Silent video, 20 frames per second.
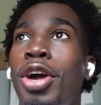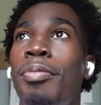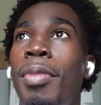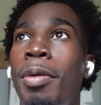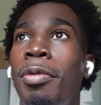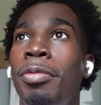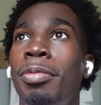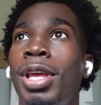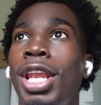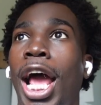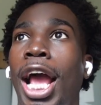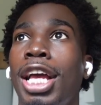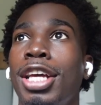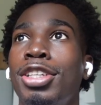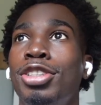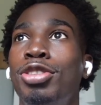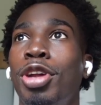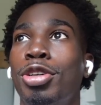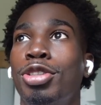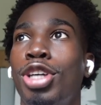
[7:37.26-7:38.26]
your mama be like,
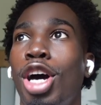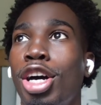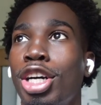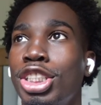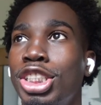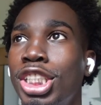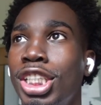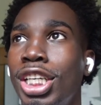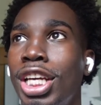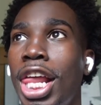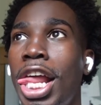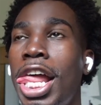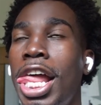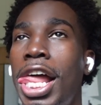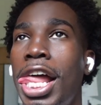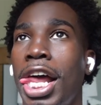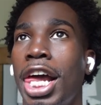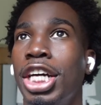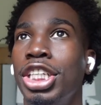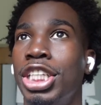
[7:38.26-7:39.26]
you know, talking shit
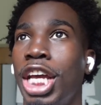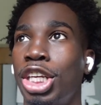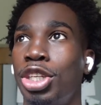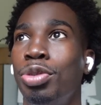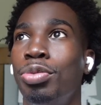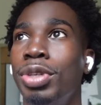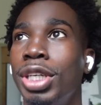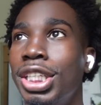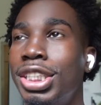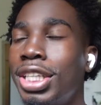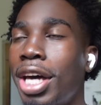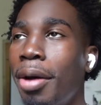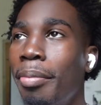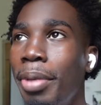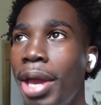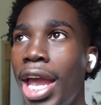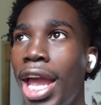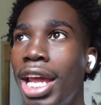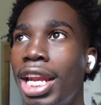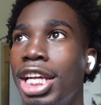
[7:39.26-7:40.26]
because, like, you did something
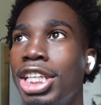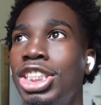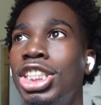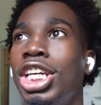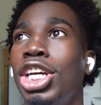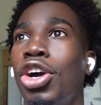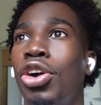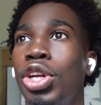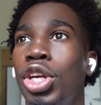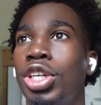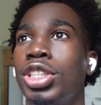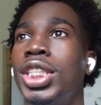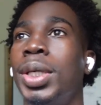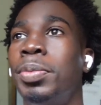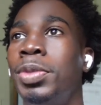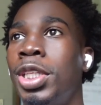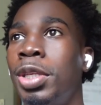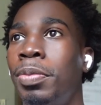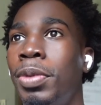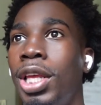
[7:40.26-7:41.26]
bad, and she'd go to your
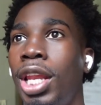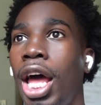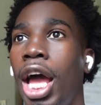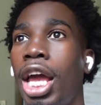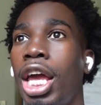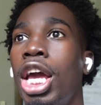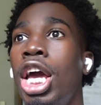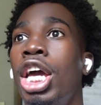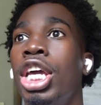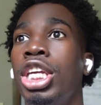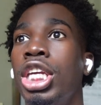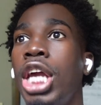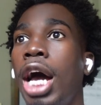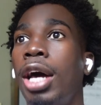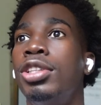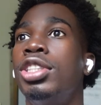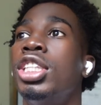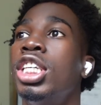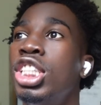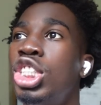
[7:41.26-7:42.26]
siblings and be like,
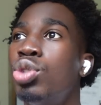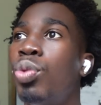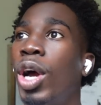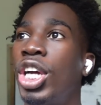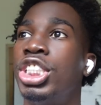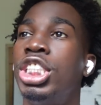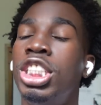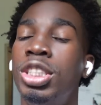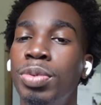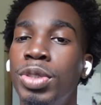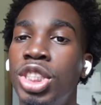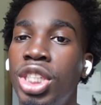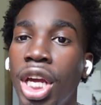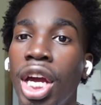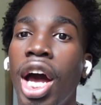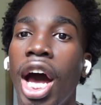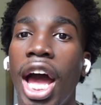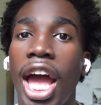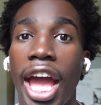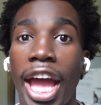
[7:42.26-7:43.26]
y'all, this is why this bitch
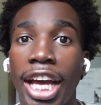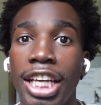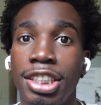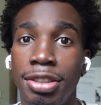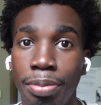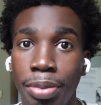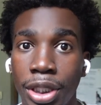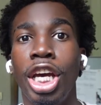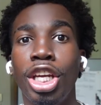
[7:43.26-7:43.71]
getting her ass beat.